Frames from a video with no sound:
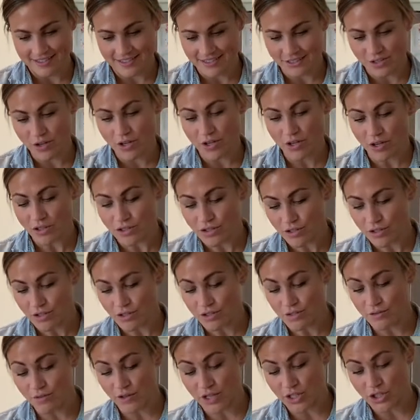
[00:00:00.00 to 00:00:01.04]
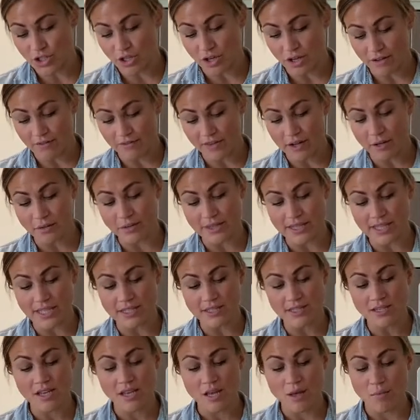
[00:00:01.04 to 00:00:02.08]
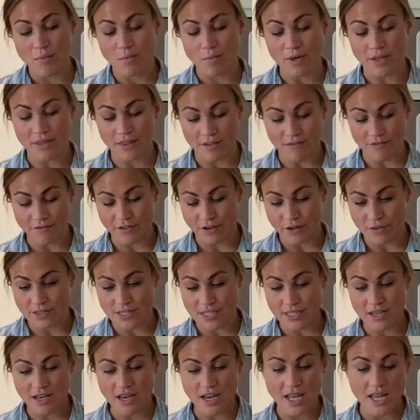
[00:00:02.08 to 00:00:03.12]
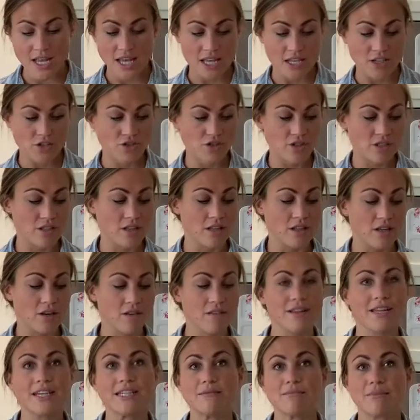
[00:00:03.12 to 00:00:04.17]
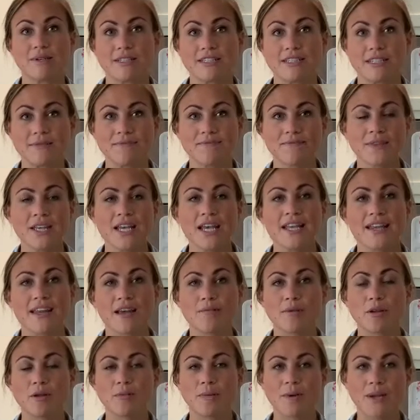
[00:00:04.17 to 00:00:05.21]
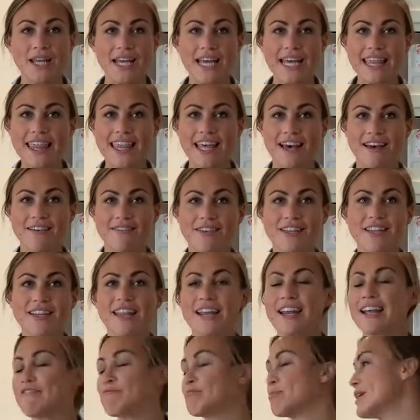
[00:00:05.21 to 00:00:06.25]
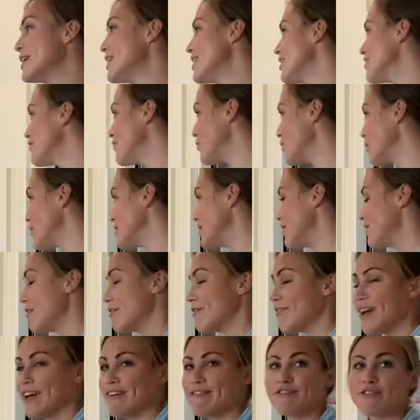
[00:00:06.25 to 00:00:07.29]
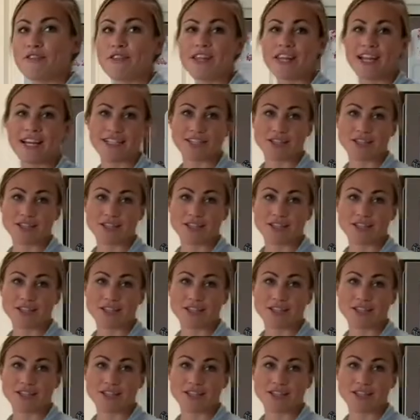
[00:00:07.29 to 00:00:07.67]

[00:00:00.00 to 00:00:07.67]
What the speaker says: You can also use fresh cauliflower with this, but the frozen is just a little less messy. Now I'm gonna put it in the oven that I've preheated to 475 for the next